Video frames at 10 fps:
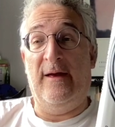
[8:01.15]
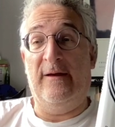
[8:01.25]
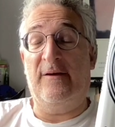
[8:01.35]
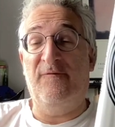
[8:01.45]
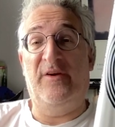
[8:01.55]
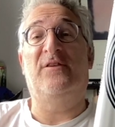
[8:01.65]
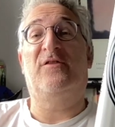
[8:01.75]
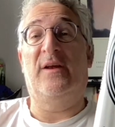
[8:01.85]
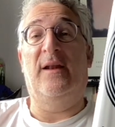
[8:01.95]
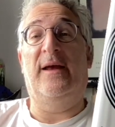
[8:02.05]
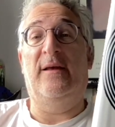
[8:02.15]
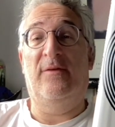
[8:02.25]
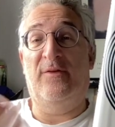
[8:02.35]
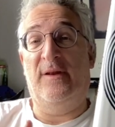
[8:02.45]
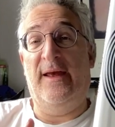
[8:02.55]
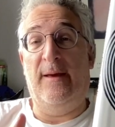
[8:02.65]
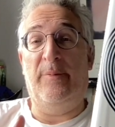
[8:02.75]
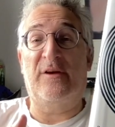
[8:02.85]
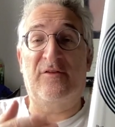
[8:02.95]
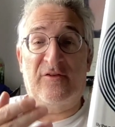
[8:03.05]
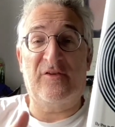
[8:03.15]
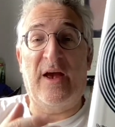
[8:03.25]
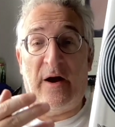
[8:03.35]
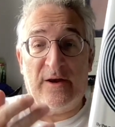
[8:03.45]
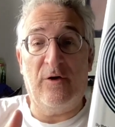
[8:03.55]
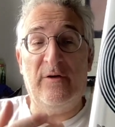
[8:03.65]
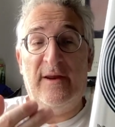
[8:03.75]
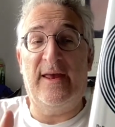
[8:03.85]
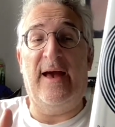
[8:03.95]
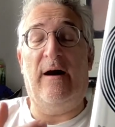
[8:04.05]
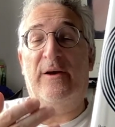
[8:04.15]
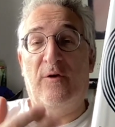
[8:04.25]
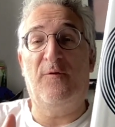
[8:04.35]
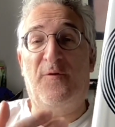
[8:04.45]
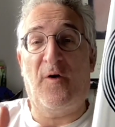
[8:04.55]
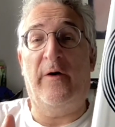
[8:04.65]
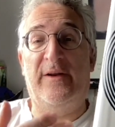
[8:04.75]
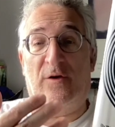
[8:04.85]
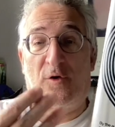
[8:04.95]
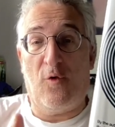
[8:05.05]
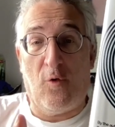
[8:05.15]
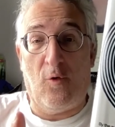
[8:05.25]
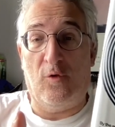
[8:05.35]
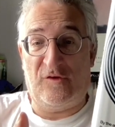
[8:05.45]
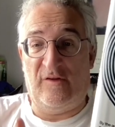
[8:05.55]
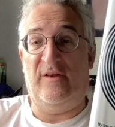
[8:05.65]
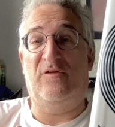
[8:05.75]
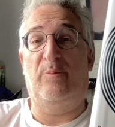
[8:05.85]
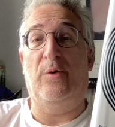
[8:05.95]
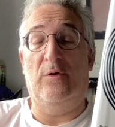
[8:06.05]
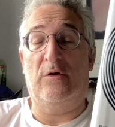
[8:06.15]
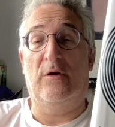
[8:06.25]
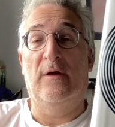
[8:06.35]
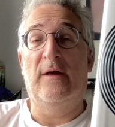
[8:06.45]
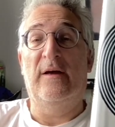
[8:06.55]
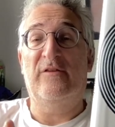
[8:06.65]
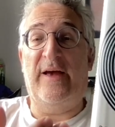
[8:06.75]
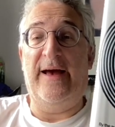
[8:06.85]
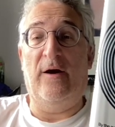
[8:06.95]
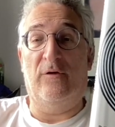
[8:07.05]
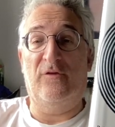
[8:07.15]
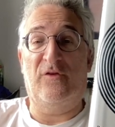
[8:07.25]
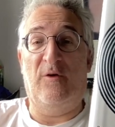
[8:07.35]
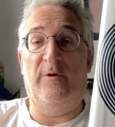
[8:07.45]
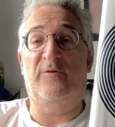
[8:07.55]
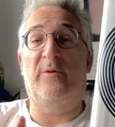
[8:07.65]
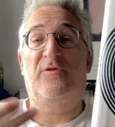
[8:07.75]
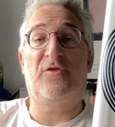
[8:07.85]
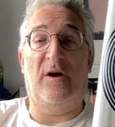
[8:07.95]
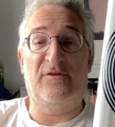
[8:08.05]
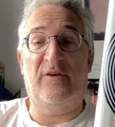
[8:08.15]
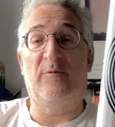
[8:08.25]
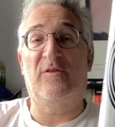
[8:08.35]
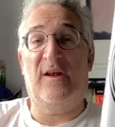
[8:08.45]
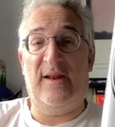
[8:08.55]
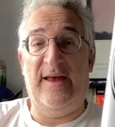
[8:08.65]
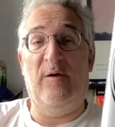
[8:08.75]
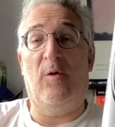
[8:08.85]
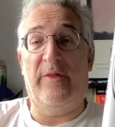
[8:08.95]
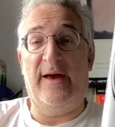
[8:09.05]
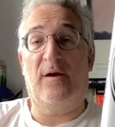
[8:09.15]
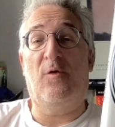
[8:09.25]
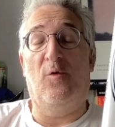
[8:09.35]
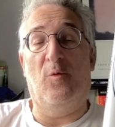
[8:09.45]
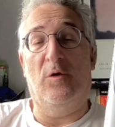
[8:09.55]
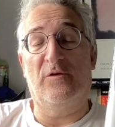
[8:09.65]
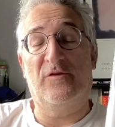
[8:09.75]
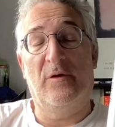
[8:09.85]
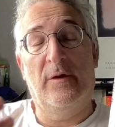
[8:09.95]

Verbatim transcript: convincingly than here because, as I say, I couldn't get, I couldn't find a core to this book to hang on to. Whereas with Trust, it was clear what that core was.